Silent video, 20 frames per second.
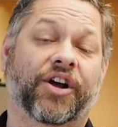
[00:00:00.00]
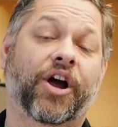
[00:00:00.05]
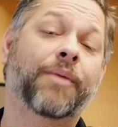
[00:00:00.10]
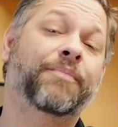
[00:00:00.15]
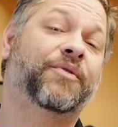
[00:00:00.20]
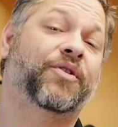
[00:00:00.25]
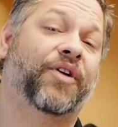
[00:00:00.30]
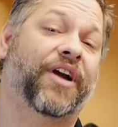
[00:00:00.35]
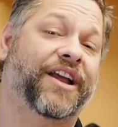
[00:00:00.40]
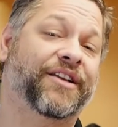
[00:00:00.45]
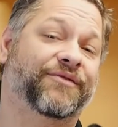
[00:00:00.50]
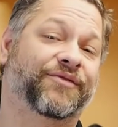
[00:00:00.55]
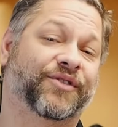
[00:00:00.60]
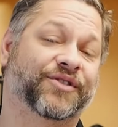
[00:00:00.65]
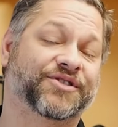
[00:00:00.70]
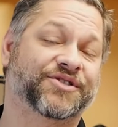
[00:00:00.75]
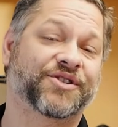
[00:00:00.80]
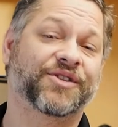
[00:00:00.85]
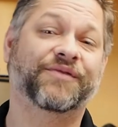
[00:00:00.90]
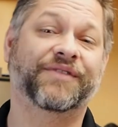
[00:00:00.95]
upgrade for
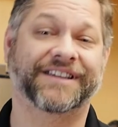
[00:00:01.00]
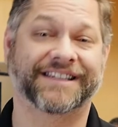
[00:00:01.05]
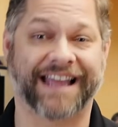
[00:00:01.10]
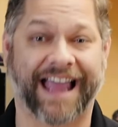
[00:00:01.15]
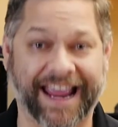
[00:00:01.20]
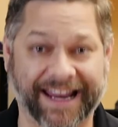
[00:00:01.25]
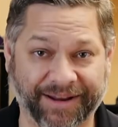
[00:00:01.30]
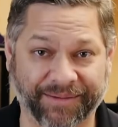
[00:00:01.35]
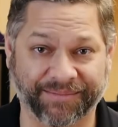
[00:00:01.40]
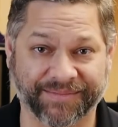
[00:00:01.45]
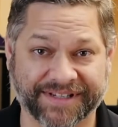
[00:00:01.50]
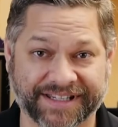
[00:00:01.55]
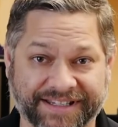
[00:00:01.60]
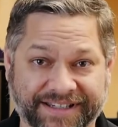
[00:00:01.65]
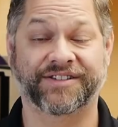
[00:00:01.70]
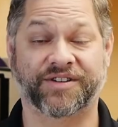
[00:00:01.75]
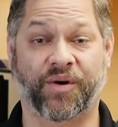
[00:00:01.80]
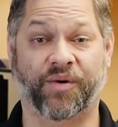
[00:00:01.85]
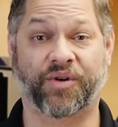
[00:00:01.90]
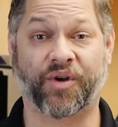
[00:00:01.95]
service items.
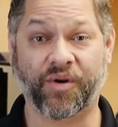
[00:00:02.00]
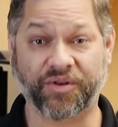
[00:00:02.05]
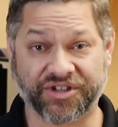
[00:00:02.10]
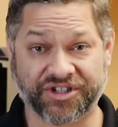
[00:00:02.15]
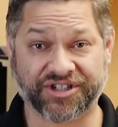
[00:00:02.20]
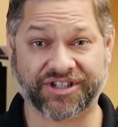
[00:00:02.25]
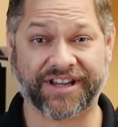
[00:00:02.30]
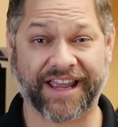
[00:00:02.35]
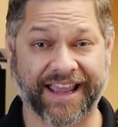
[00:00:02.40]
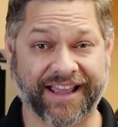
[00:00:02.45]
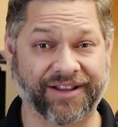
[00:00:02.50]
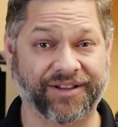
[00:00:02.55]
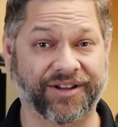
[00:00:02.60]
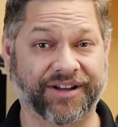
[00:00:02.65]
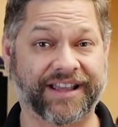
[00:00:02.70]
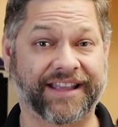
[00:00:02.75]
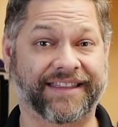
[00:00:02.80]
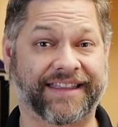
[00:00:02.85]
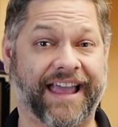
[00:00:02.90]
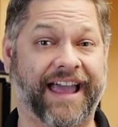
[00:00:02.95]
So go take a
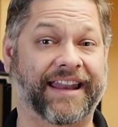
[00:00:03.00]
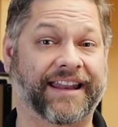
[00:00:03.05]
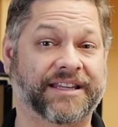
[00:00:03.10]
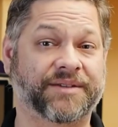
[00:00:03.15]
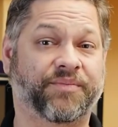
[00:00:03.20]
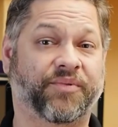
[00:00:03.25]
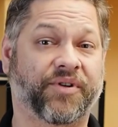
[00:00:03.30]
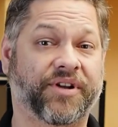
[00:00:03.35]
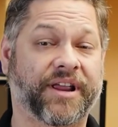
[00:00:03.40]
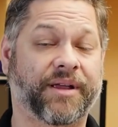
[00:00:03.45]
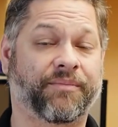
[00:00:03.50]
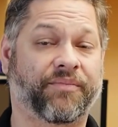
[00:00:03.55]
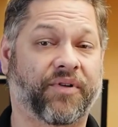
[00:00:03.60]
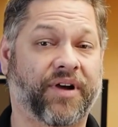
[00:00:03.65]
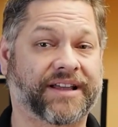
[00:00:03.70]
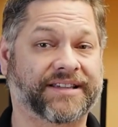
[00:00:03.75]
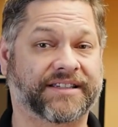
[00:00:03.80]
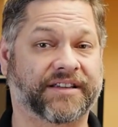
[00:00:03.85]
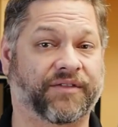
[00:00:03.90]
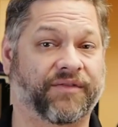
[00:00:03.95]
look at that. It's pretty
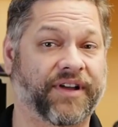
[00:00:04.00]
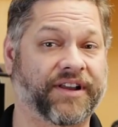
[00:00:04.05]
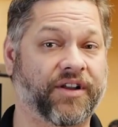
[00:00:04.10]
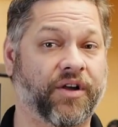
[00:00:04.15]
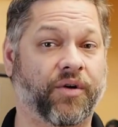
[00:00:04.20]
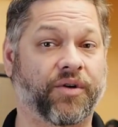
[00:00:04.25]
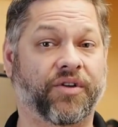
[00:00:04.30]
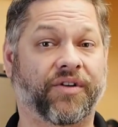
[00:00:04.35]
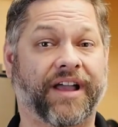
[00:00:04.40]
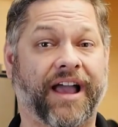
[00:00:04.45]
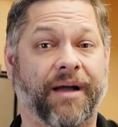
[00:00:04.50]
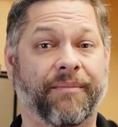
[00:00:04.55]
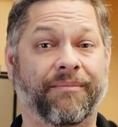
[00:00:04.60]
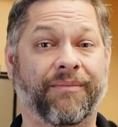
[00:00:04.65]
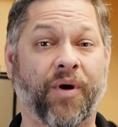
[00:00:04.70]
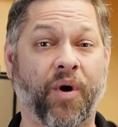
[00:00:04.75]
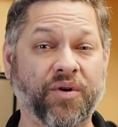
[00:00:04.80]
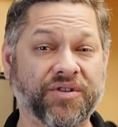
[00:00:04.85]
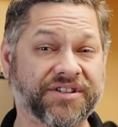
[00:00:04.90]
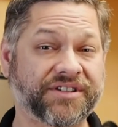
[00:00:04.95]
impressive. I know you got
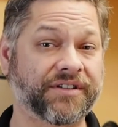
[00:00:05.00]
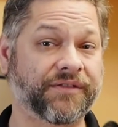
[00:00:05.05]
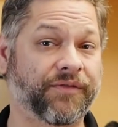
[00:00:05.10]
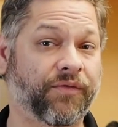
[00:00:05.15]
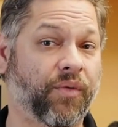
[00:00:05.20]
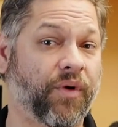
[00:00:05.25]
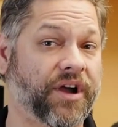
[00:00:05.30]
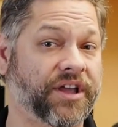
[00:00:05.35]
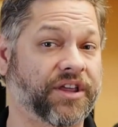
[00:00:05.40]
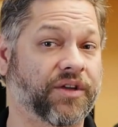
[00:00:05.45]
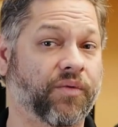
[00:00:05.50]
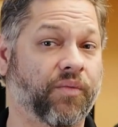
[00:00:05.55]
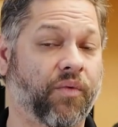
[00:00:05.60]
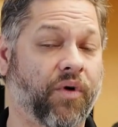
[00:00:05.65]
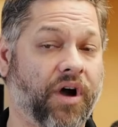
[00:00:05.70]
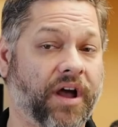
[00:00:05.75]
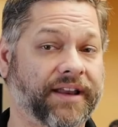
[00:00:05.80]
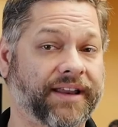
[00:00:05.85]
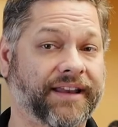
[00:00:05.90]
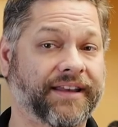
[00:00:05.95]
most of what you
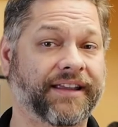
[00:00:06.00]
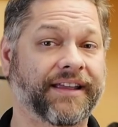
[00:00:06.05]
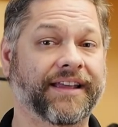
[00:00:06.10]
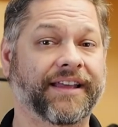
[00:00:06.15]
wanted.